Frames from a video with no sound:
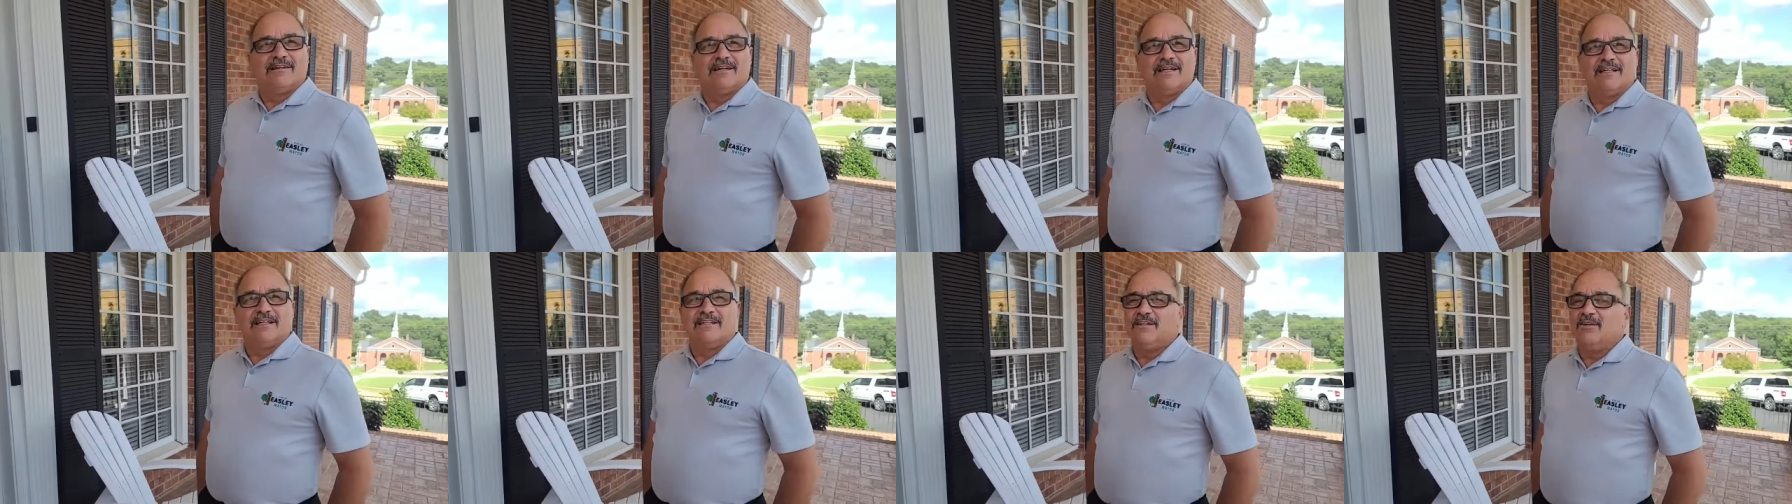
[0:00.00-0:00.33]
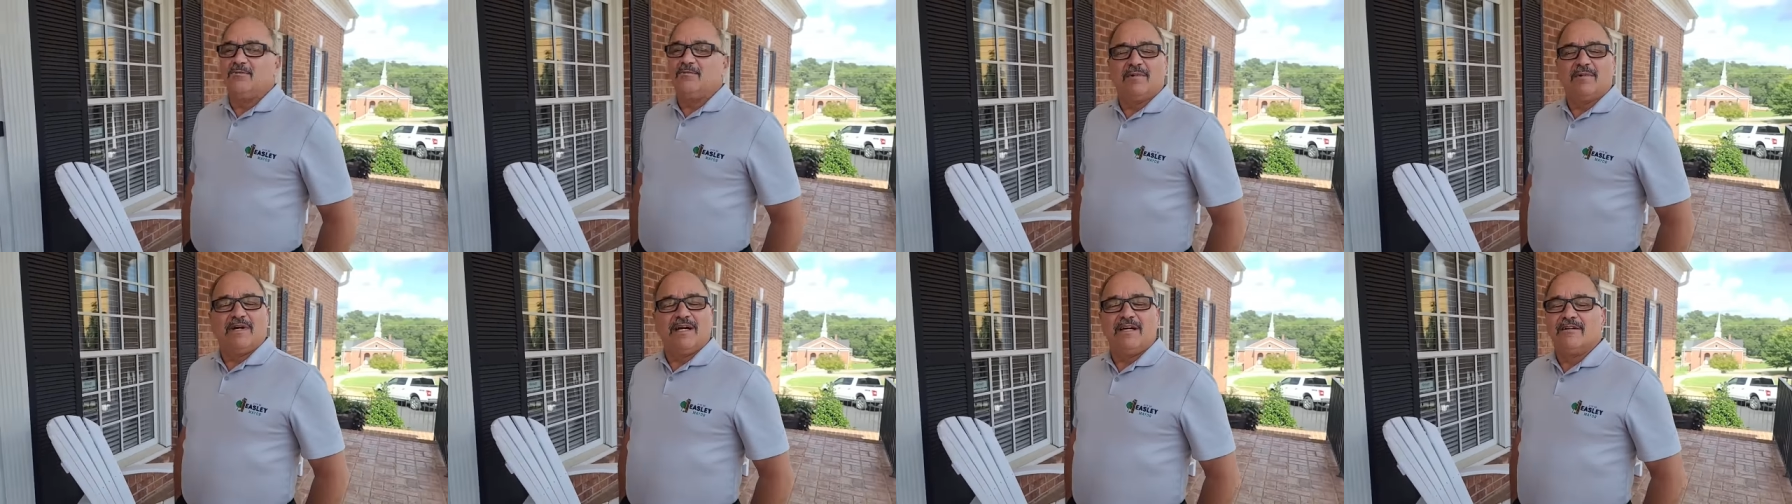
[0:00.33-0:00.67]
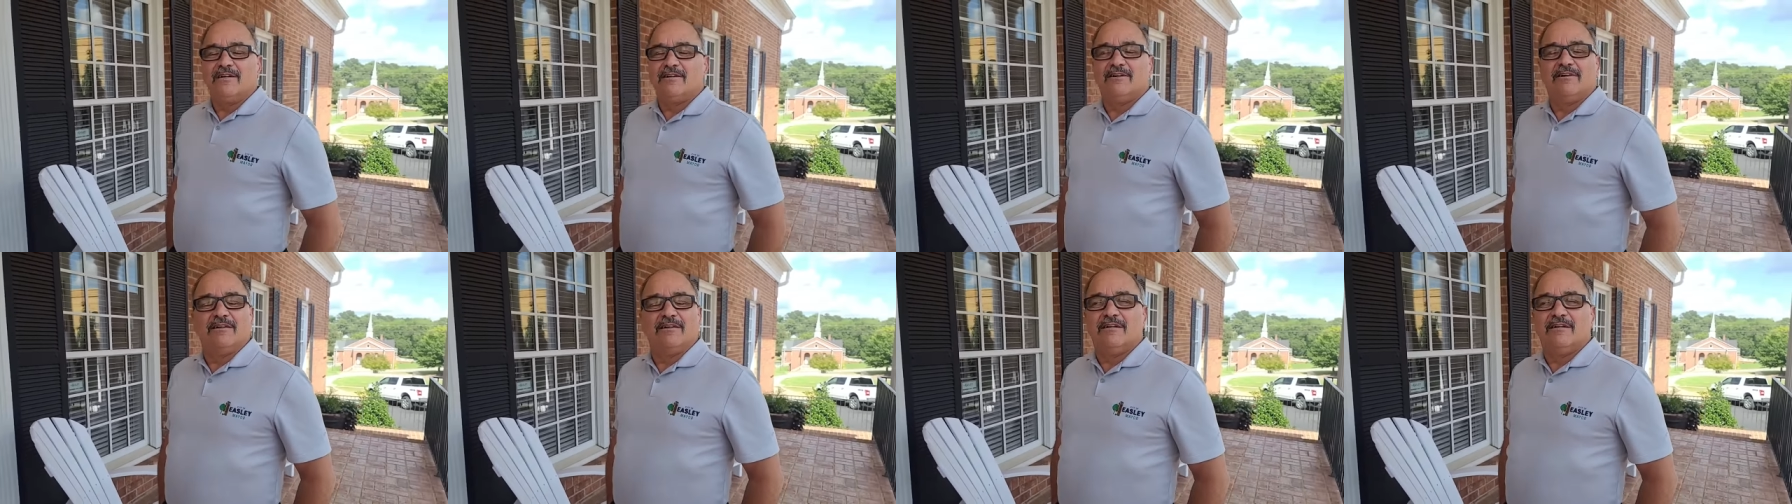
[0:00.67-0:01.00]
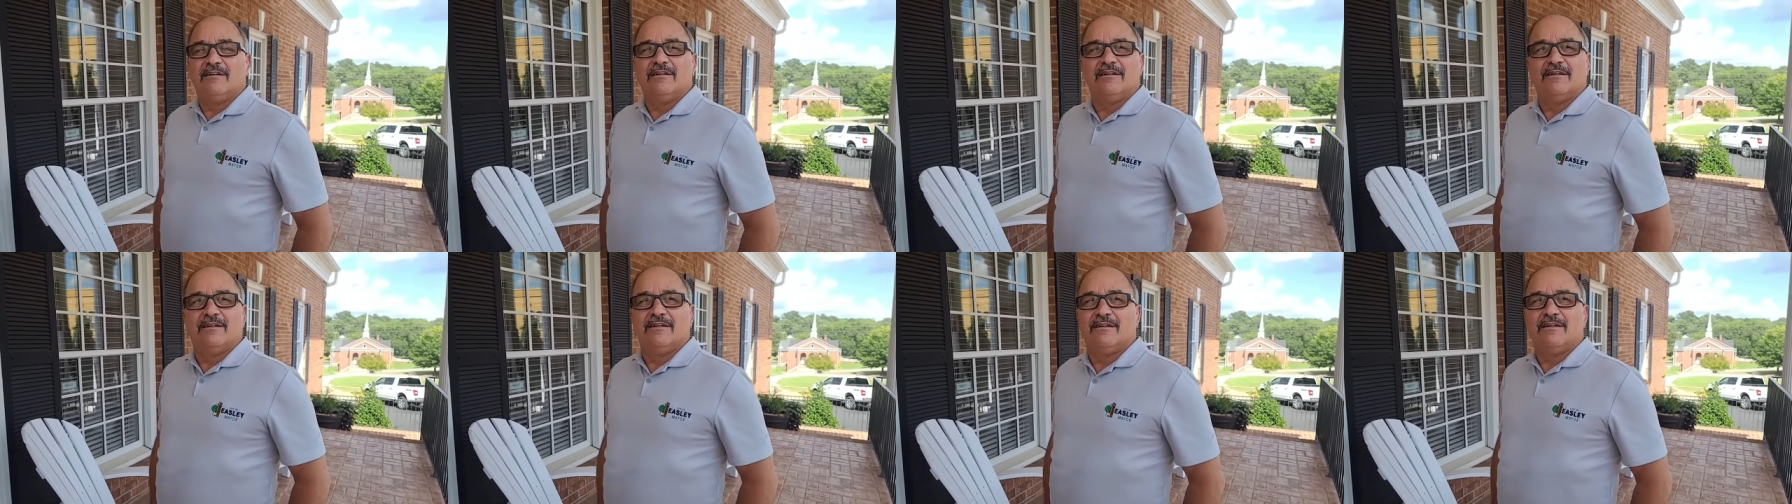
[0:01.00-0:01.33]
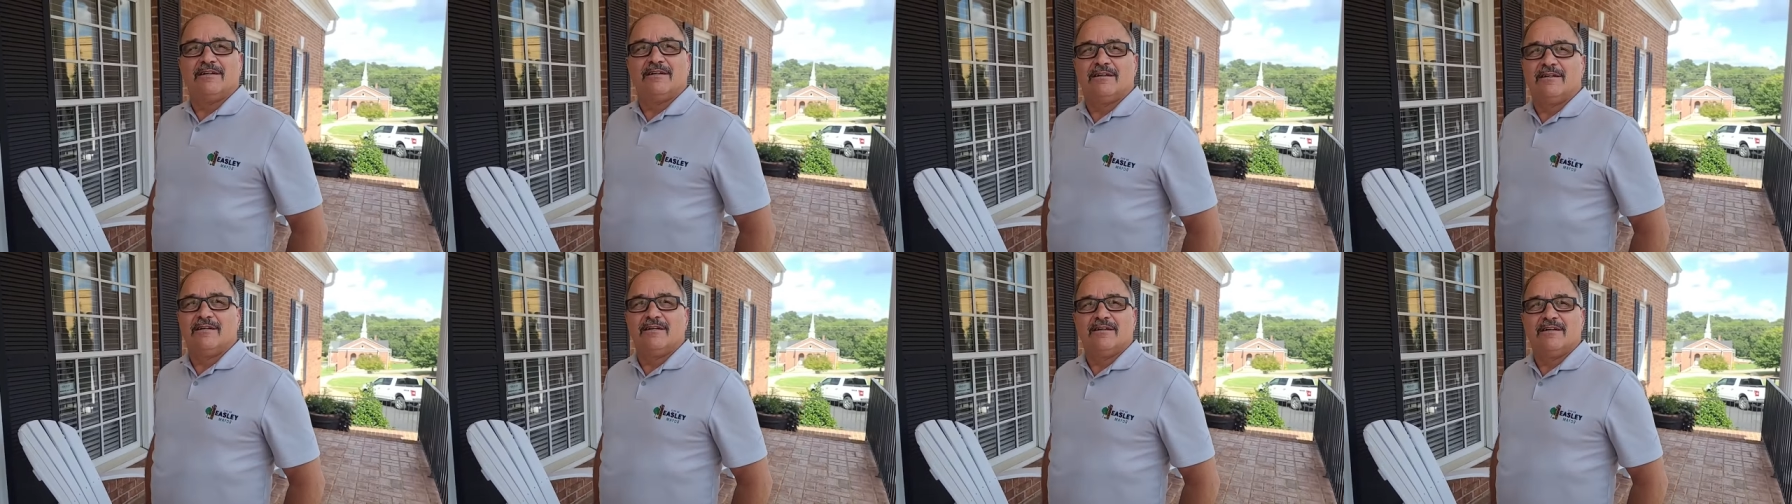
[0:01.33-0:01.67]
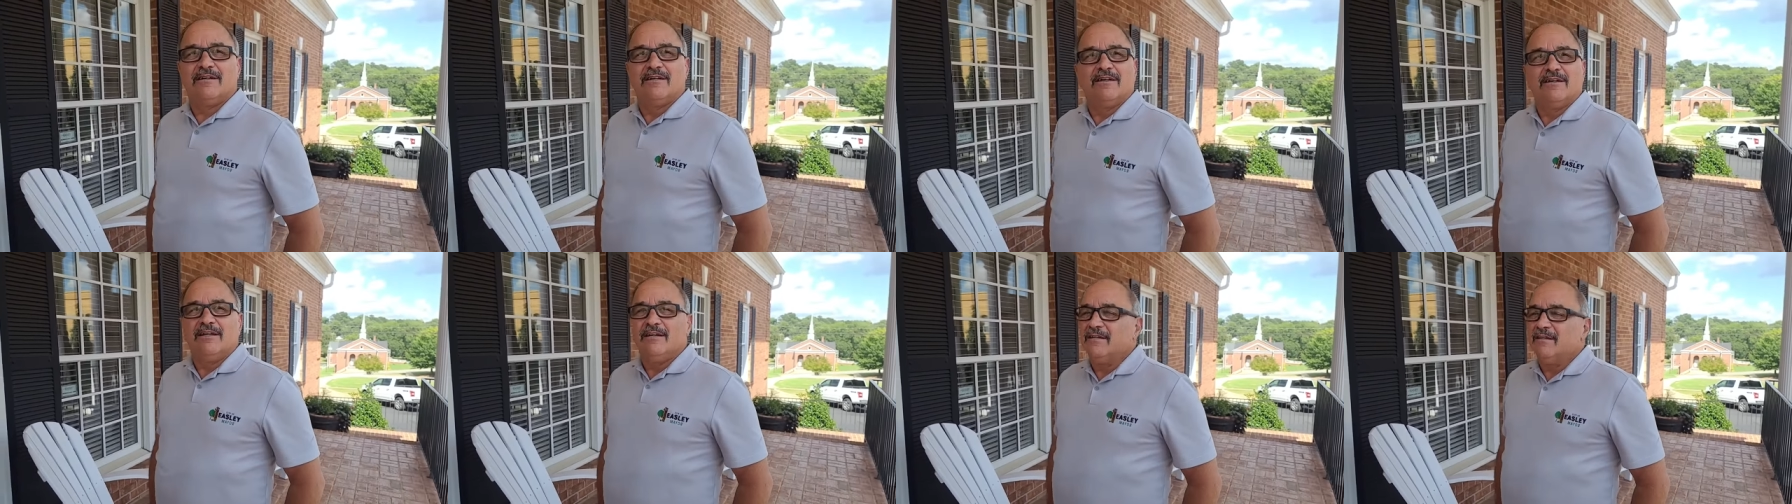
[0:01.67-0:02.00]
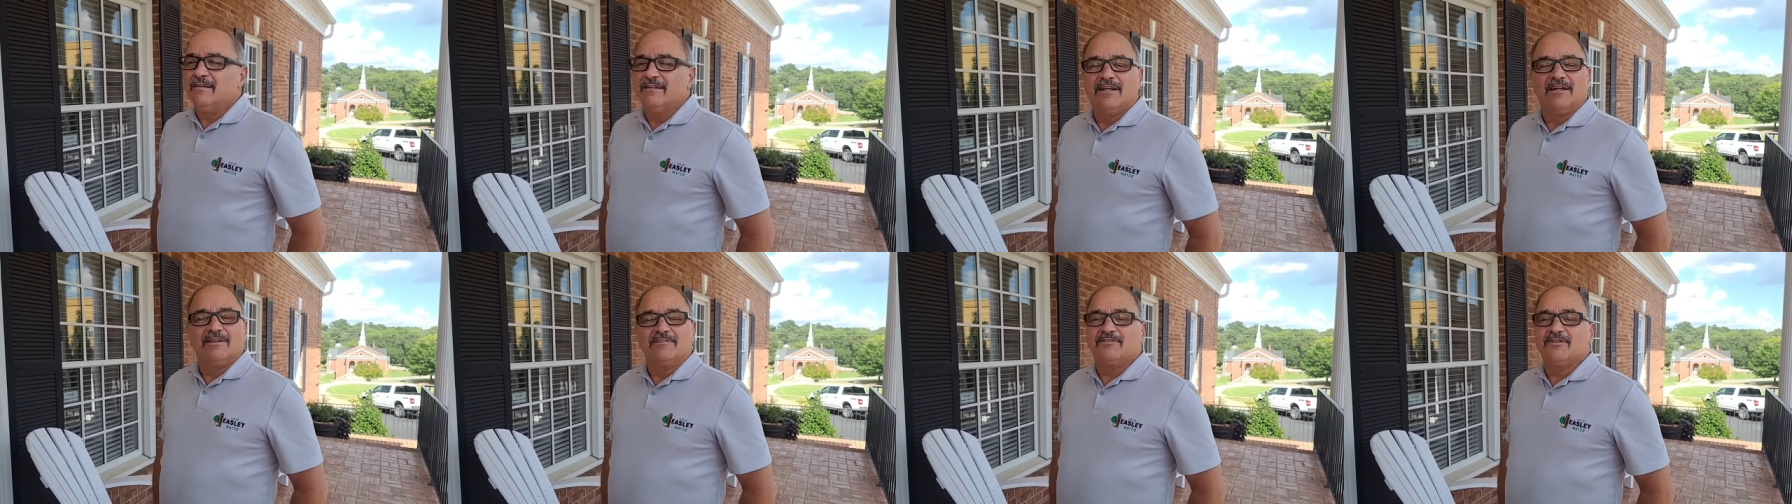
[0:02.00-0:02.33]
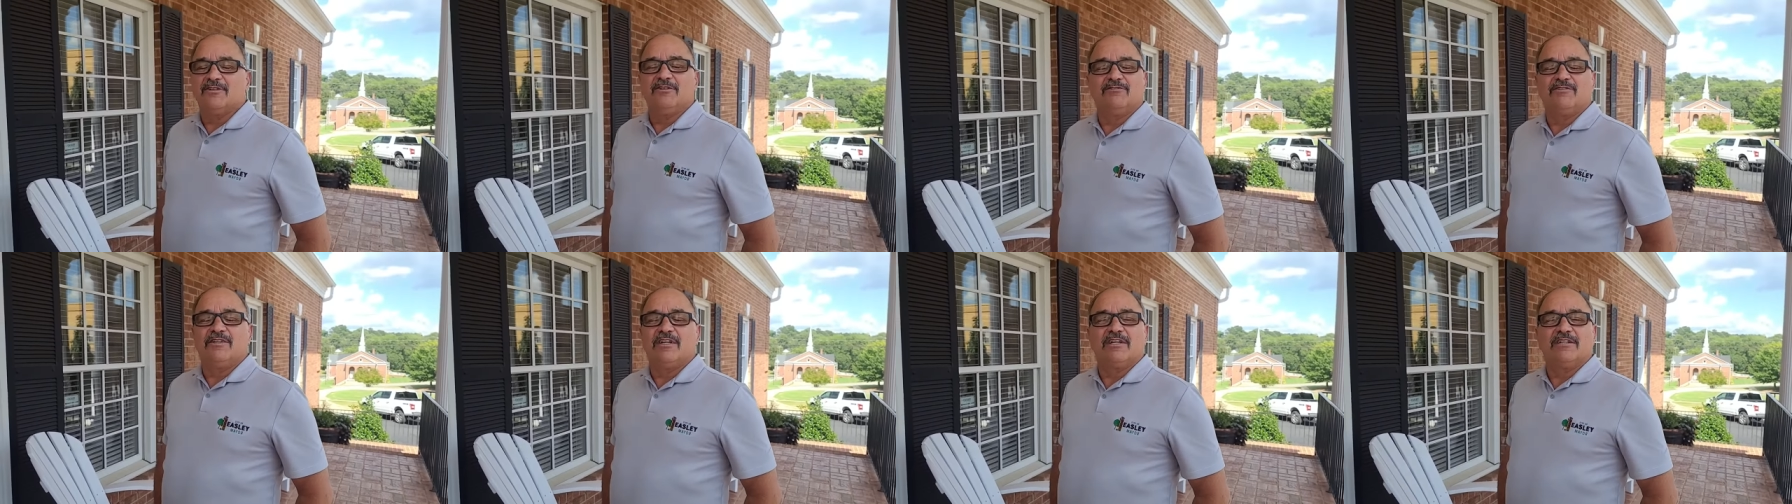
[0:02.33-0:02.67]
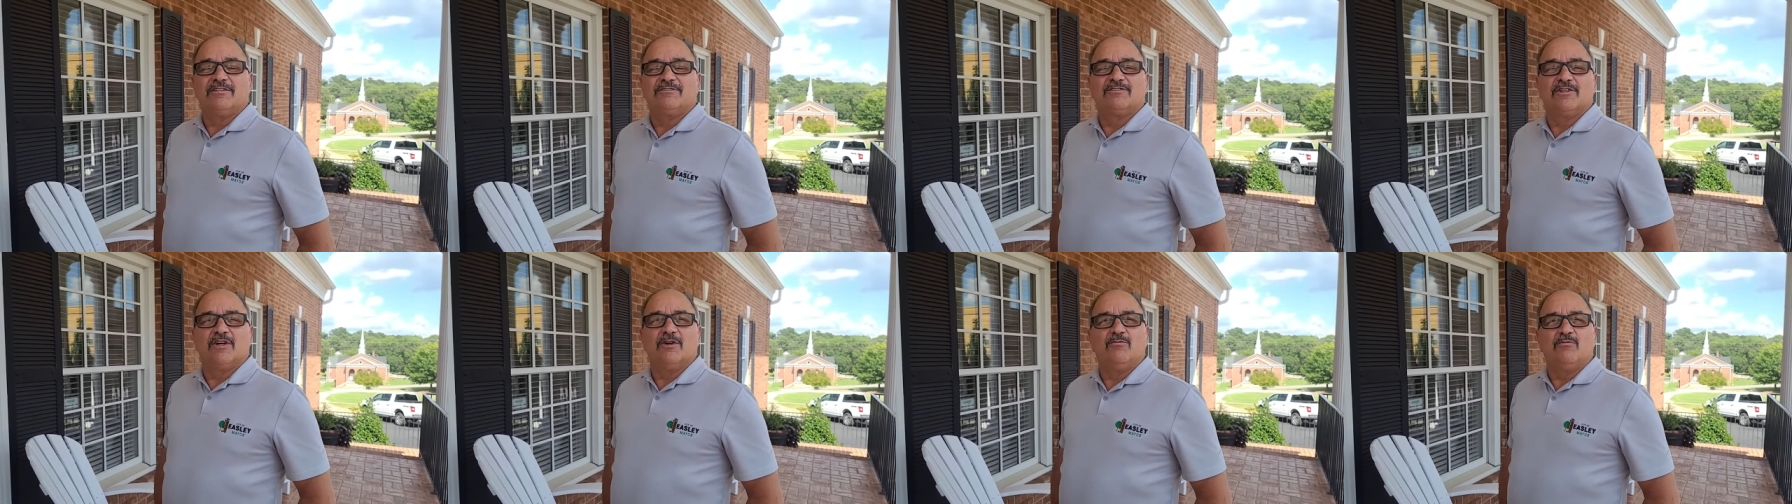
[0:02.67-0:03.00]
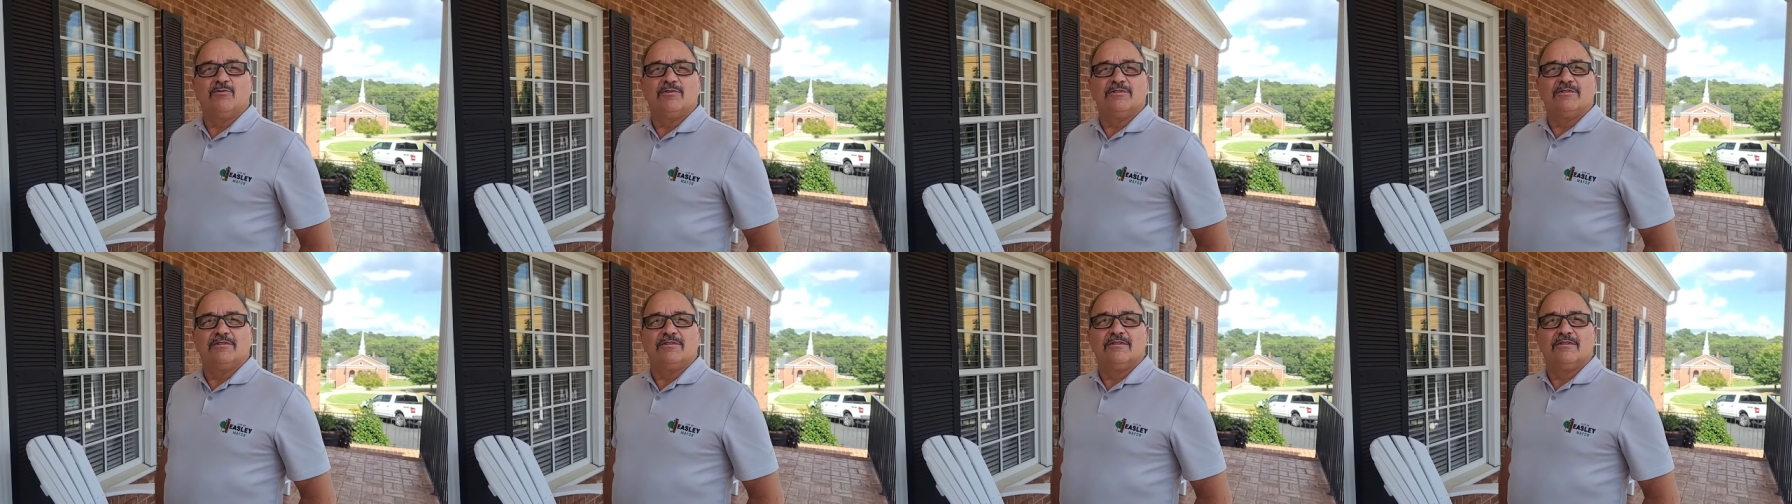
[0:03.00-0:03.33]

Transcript: That don't matter. Oh, it don't? Not till you tell us yours.